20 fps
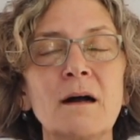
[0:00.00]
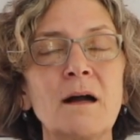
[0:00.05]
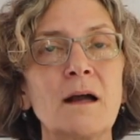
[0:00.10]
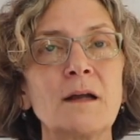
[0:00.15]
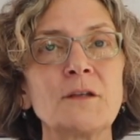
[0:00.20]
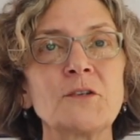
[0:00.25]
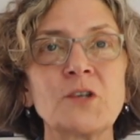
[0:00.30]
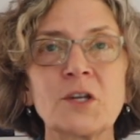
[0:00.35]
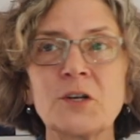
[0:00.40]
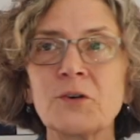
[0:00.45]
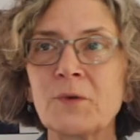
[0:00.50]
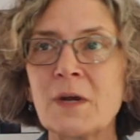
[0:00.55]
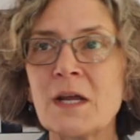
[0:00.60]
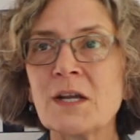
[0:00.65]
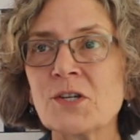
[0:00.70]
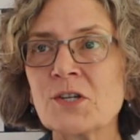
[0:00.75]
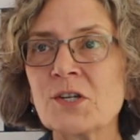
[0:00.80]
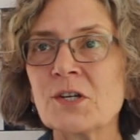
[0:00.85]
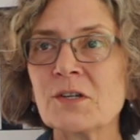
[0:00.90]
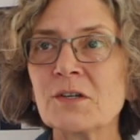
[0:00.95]
a
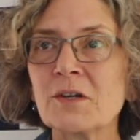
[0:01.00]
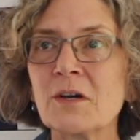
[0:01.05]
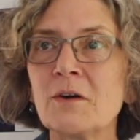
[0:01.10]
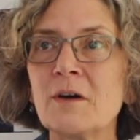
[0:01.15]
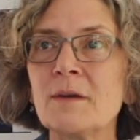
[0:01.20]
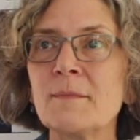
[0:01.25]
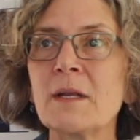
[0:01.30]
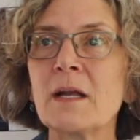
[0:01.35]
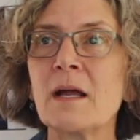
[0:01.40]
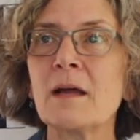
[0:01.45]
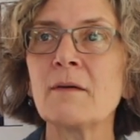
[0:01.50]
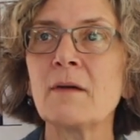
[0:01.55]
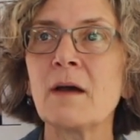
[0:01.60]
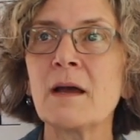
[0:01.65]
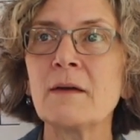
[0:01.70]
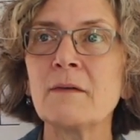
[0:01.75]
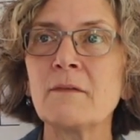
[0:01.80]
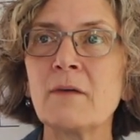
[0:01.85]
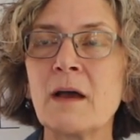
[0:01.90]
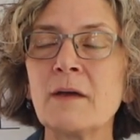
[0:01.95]
generation ago, I mean,
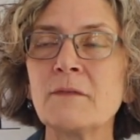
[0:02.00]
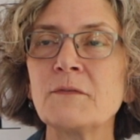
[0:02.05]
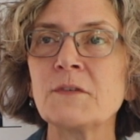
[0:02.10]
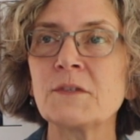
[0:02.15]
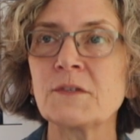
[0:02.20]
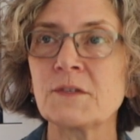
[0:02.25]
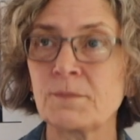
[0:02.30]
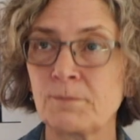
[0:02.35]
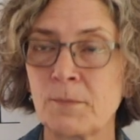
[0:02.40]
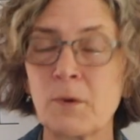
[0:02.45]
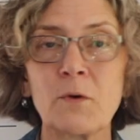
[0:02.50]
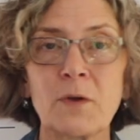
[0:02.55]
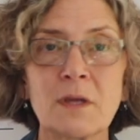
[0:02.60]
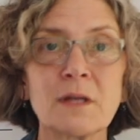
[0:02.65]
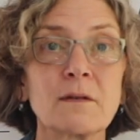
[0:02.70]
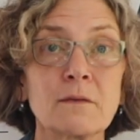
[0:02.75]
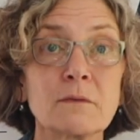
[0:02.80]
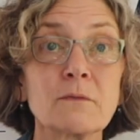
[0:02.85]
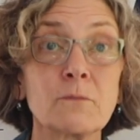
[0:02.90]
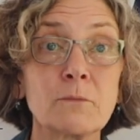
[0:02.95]
I've
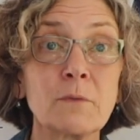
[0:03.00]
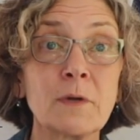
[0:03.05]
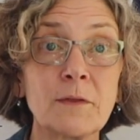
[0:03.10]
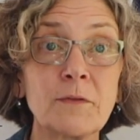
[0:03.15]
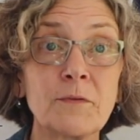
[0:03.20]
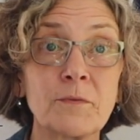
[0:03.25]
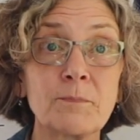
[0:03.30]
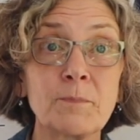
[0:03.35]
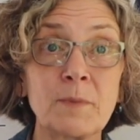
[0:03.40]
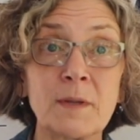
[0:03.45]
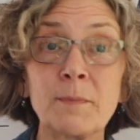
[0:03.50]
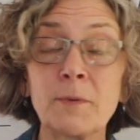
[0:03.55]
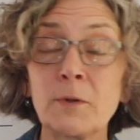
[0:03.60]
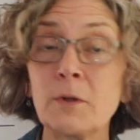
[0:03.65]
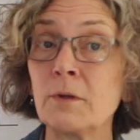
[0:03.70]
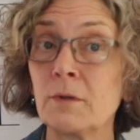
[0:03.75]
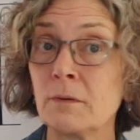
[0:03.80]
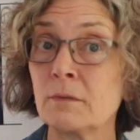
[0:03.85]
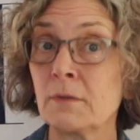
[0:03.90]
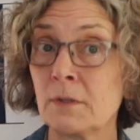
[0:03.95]
spoken with
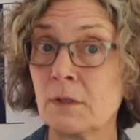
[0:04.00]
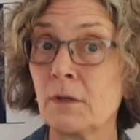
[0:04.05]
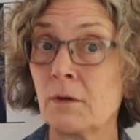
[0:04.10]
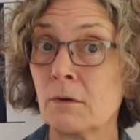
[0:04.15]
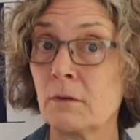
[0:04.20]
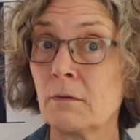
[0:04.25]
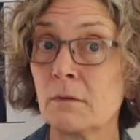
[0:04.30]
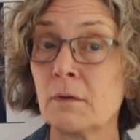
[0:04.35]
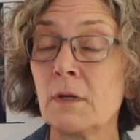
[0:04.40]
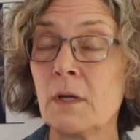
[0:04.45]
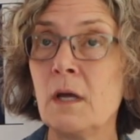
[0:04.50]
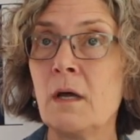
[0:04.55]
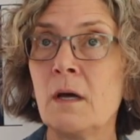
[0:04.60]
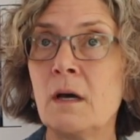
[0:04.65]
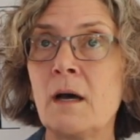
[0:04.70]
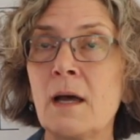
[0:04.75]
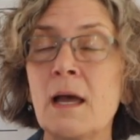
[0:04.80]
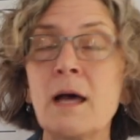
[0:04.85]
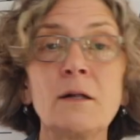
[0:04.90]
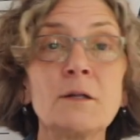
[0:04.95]
people, you know,
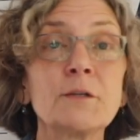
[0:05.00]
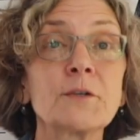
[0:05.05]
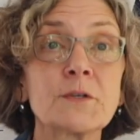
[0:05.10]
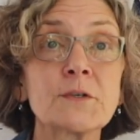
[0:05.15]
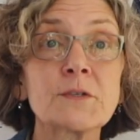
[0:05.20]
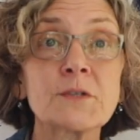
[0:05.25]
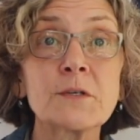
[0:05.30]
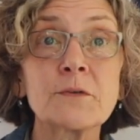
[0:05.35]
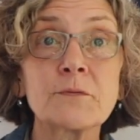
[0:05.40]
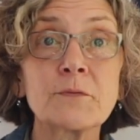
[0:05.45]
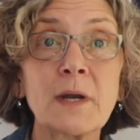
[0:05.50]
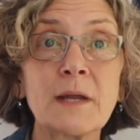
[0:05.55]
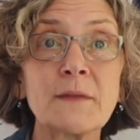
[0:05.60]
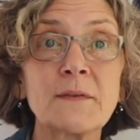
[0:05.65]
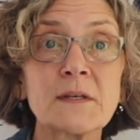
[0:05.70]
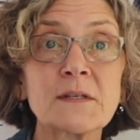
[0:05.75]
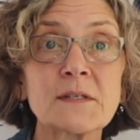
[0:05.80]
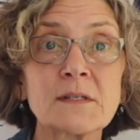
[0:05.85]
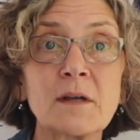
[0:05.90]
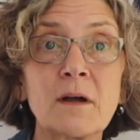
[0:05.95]
elders who've read
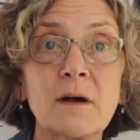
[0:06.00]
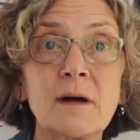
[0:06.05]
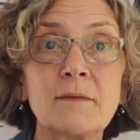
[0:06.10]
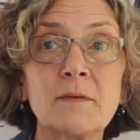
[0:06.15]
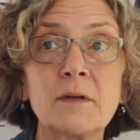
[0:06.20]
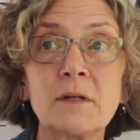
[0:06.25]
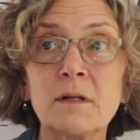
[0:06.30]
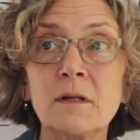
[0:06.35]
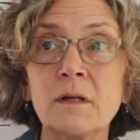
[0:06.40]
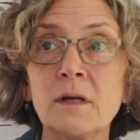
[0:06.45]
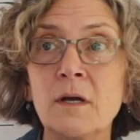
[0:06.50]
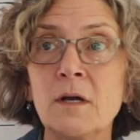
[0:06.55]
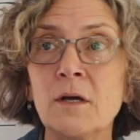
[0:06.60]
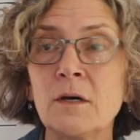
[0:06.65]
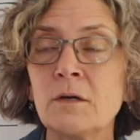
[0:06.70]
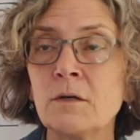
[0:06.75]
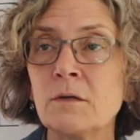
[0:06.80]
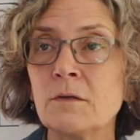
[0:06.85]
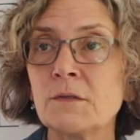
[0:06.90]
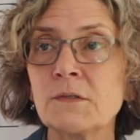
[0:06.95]
this novel,
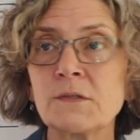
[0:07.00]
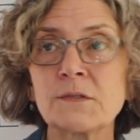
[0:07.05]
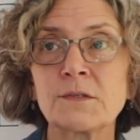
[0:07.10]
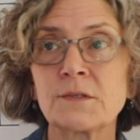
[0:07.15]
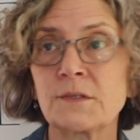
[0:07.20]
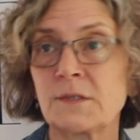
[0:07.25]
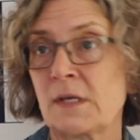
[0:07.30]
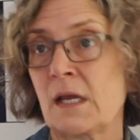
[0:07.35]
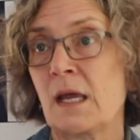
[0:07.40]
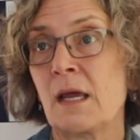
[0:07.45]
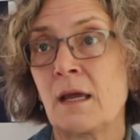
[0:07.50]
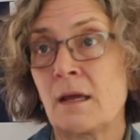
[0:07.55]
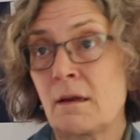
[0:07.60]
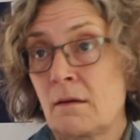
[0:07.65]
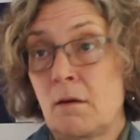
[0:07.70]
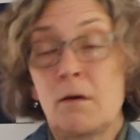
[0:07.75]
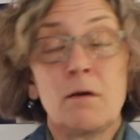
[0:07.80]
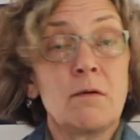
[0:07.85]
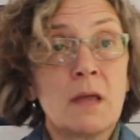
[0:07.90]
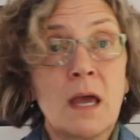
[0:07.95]
who say,
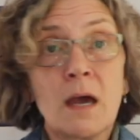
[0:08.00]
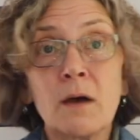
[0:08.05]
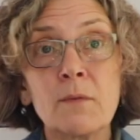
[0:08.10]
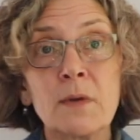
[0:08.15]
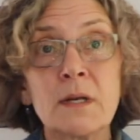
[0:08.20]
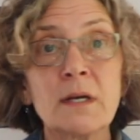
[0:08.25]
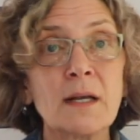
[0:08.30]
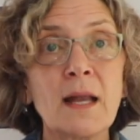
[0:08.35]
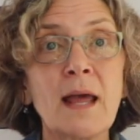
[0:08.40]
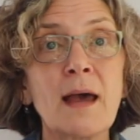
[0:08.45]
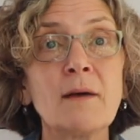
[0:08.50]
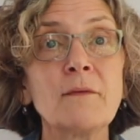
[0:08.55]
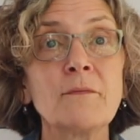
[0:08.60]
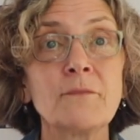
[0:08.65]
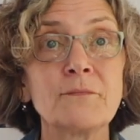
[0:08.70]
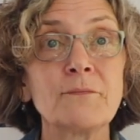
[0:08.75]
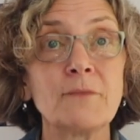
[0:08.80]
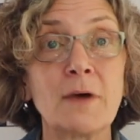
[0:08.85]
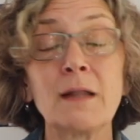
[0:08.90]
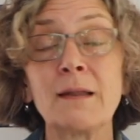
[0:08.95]
oh yeah, we didn't
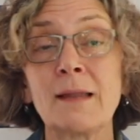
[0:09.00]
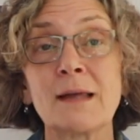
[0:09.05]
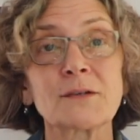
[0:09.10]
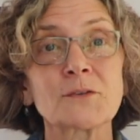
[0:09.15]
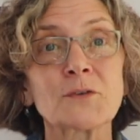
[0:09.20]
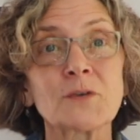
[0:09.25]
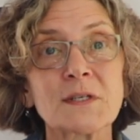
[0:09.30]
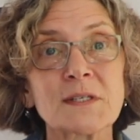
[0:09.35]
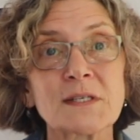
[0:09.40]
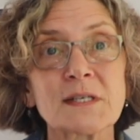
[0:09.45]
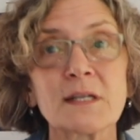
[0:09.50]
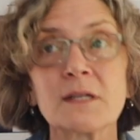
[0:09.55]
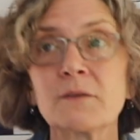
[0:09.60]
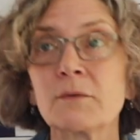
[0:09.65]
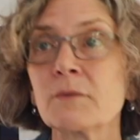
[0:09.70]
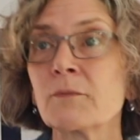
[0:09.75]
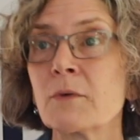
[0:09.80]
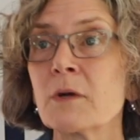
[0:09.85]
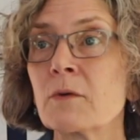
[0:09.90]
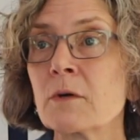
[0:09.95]
have electricity
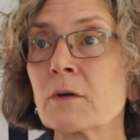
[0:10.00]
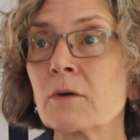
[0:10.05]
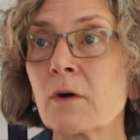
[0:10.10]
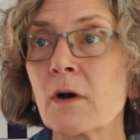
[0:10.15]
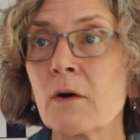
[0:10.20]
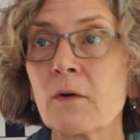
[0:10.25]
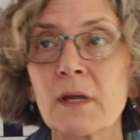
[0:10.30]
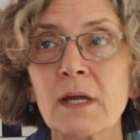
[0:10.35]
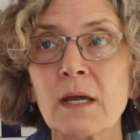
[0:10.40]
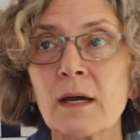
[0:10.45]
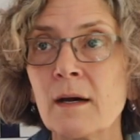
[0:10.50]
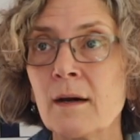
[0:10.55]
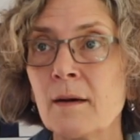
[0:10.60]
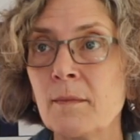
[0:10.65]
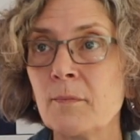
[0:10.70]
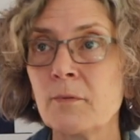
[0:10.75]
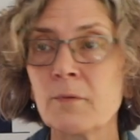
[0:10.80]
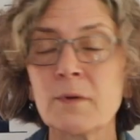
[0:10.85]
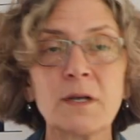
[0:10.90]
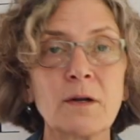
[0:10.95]
when we were growing up.
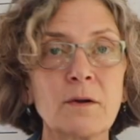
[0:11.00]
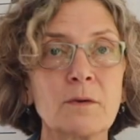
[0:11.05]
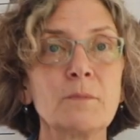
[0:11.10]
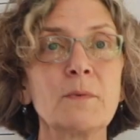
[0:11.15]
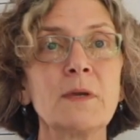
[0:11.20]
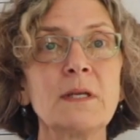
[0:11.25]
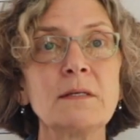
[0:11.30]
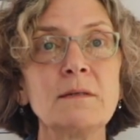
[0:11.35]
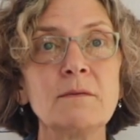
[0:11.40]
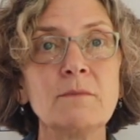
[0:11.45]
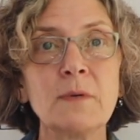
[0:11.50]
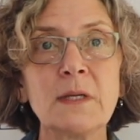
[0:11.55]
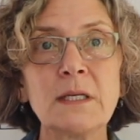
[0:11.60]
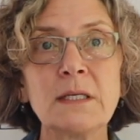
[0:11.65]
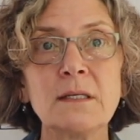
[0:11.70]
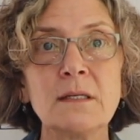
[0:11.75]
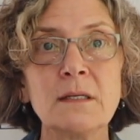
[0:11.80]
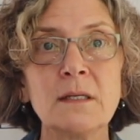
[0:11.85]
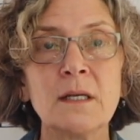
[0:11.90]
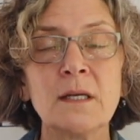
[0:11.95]
You know, we
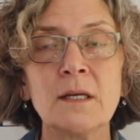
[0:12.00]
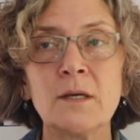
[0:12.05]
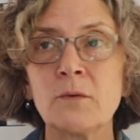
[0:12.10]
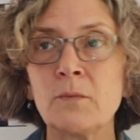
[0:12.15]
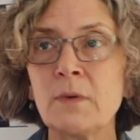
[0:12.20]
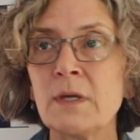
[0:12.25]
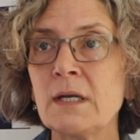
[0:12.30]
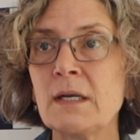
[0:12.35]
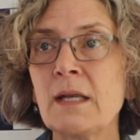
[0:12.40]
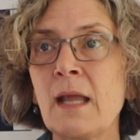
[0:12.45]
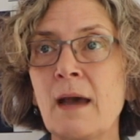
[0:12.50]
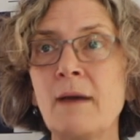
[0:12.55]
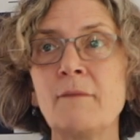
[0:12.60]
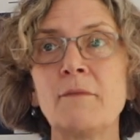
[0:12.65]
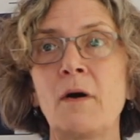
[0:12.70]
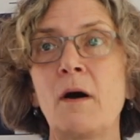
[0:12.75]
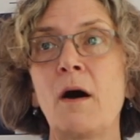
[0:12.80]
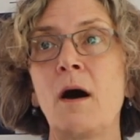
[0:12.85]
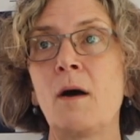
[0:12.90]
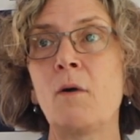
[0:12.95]
didn't have
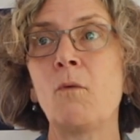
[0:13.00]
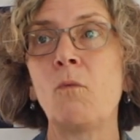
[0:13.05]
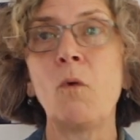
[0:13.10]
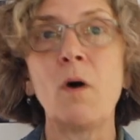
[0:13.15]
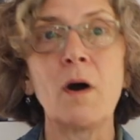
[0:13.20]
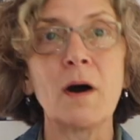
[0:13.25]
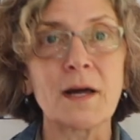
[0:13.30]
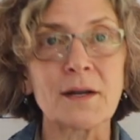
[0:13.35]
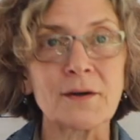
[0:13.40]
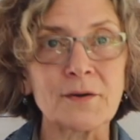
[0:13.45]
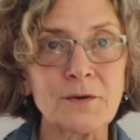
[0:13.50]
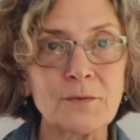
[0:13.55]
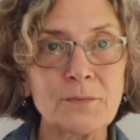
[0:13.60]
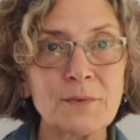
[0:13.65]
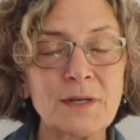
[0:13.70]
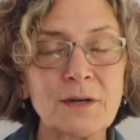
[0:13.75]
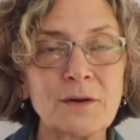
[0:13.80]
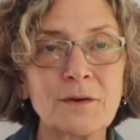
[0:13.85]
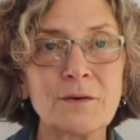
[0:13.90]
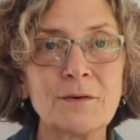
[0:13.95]
hot water,
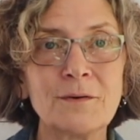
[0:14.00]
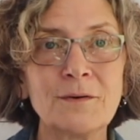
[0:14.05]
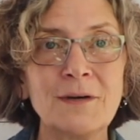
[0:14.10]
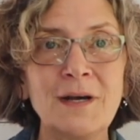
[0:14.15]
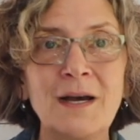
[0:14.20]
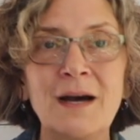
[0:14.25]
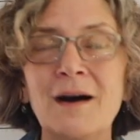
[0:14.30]
you know.